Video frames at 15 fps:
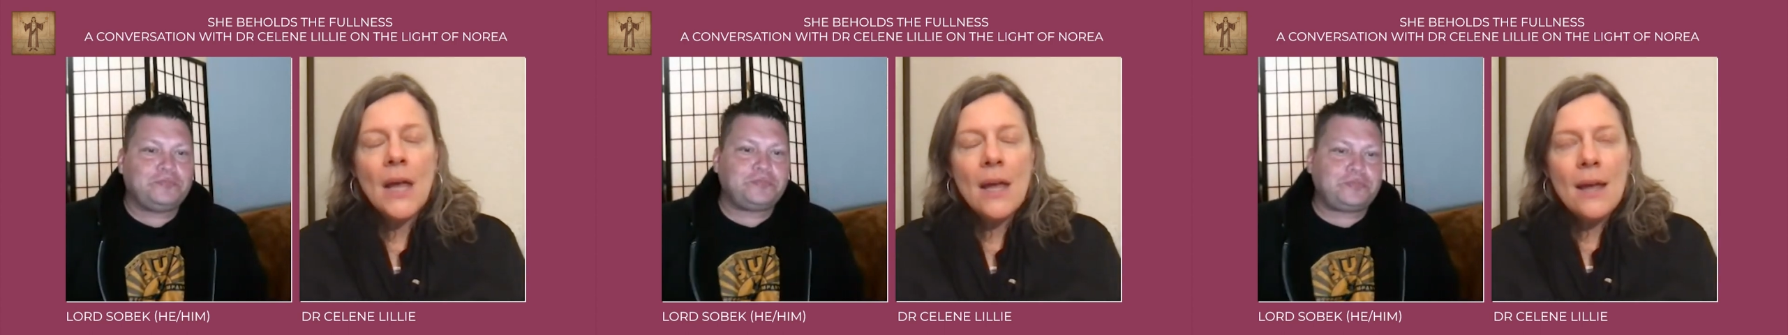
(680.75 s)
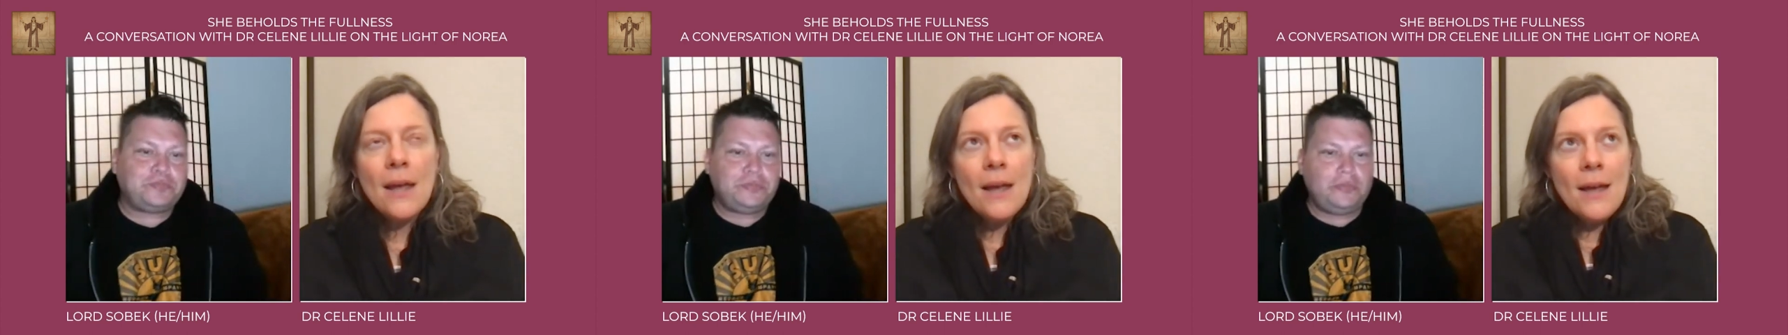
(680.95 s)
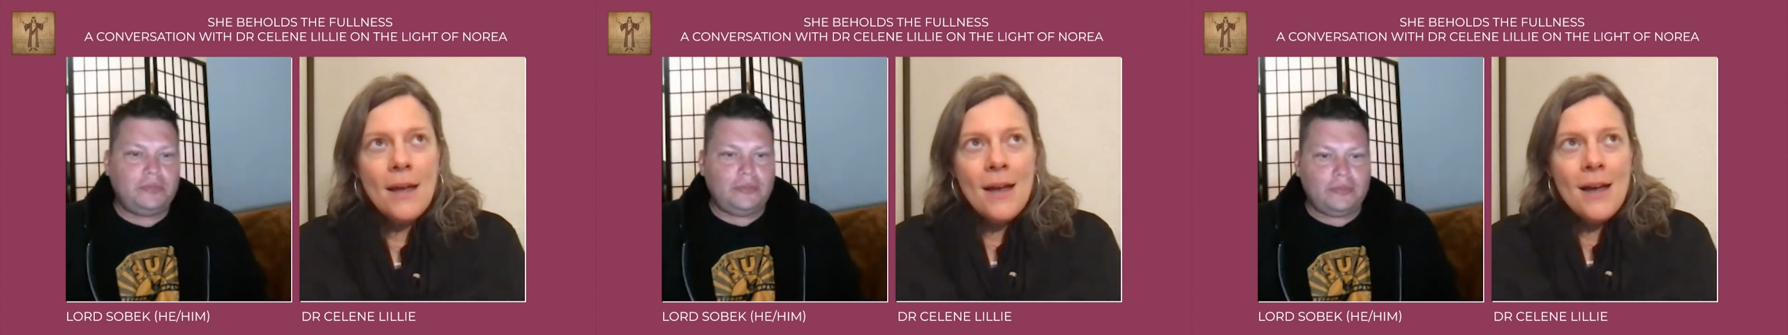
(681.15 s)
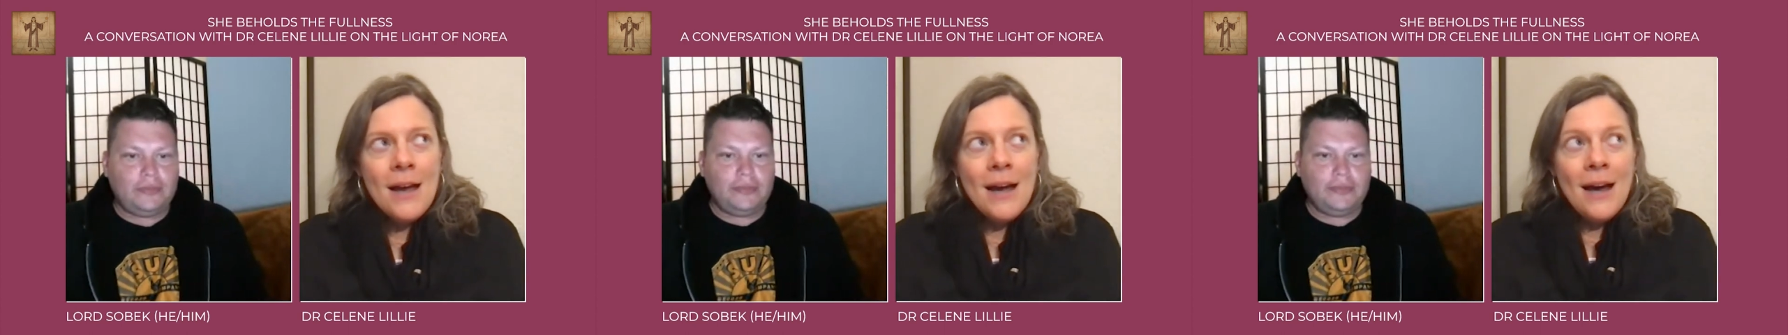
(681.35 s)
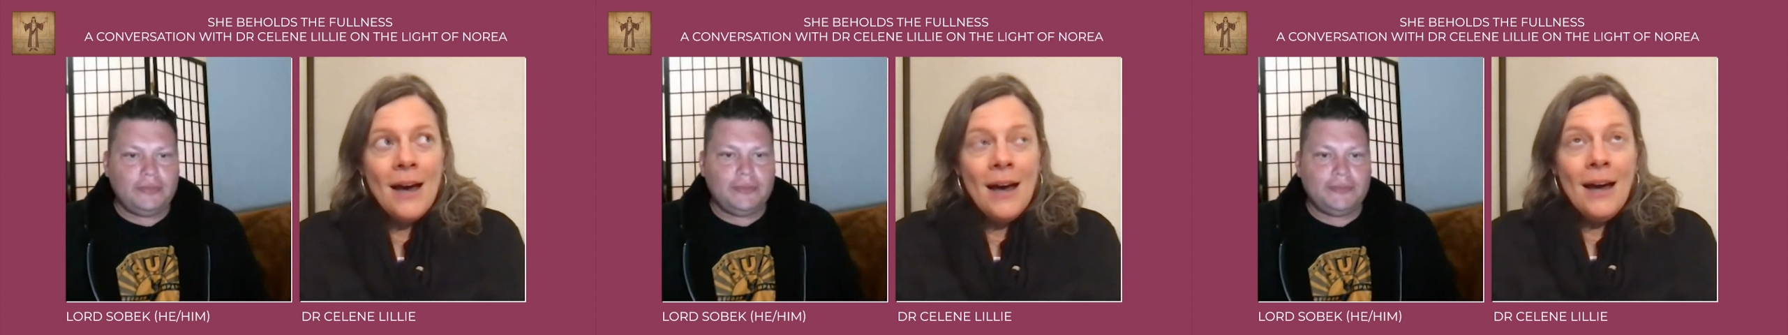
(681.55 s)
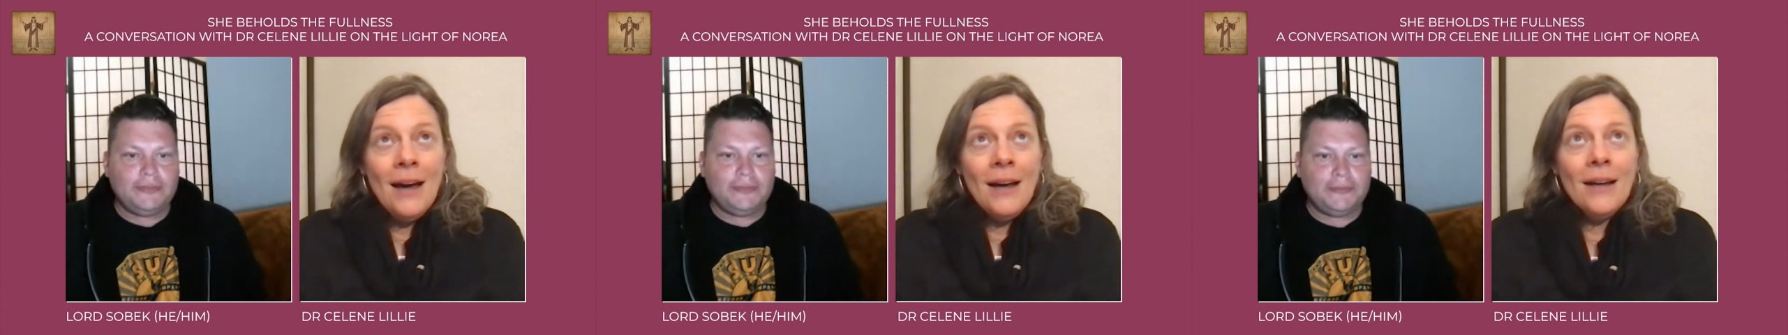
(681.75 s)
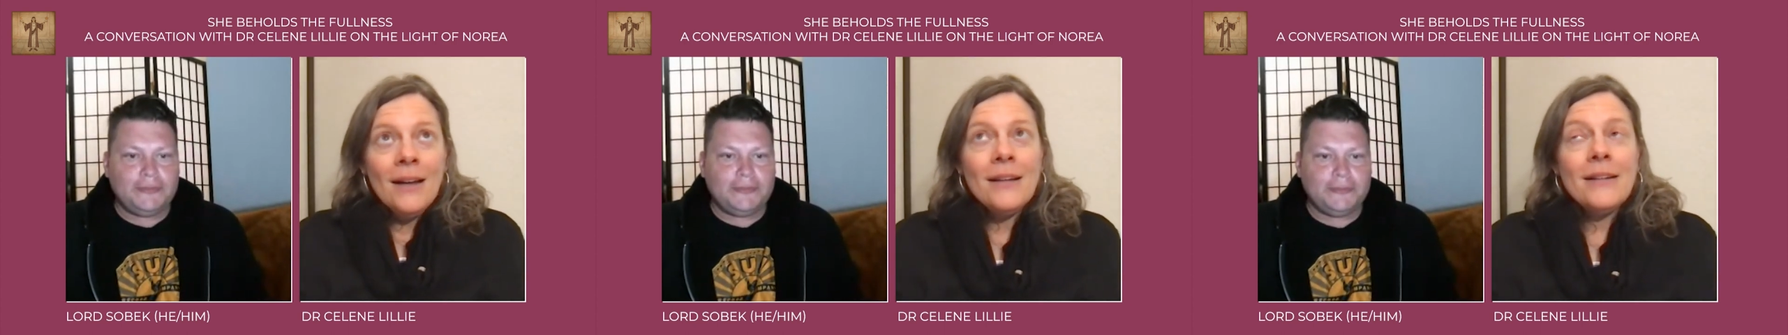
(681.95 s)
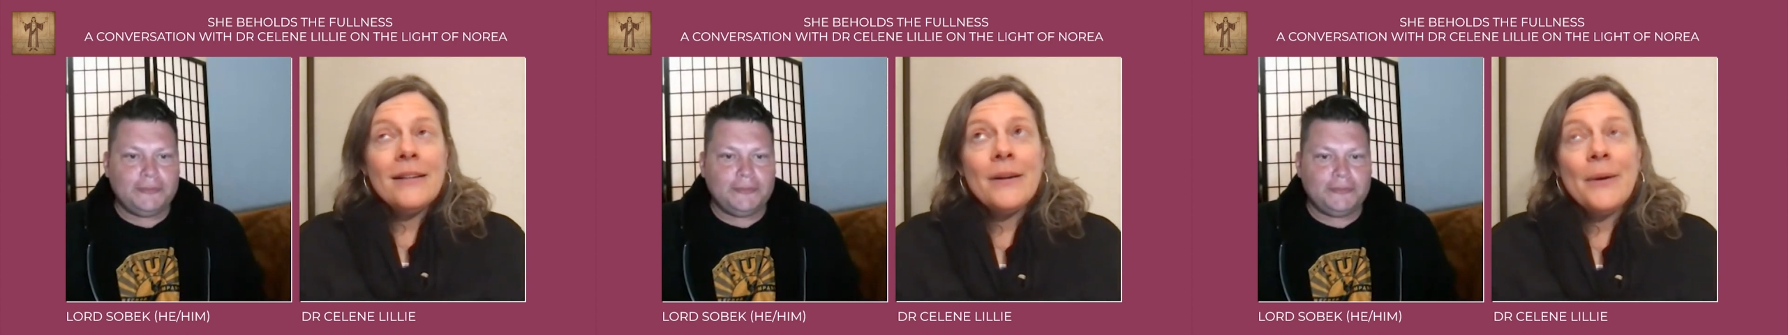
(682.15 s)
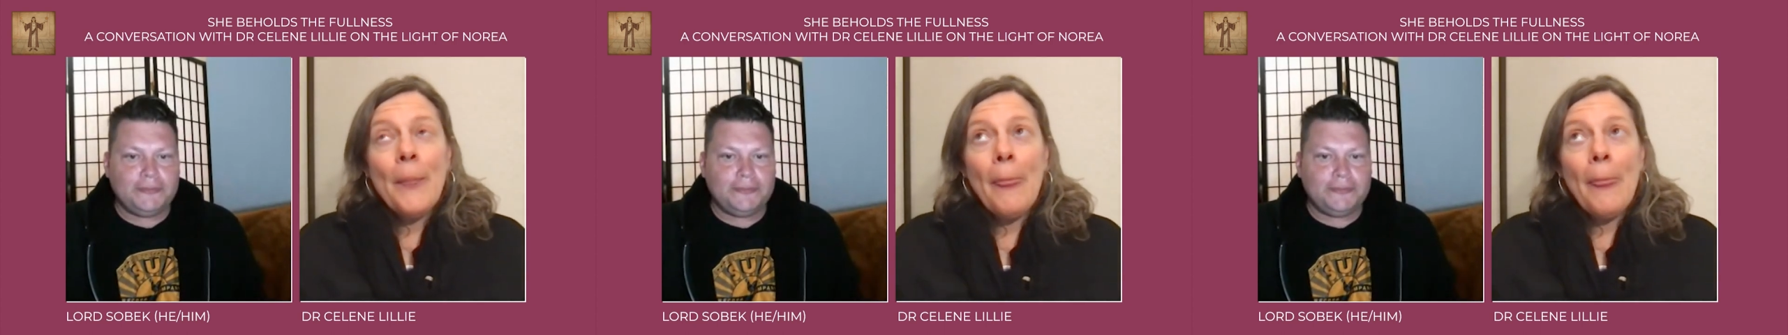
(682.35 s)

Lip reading: (silence)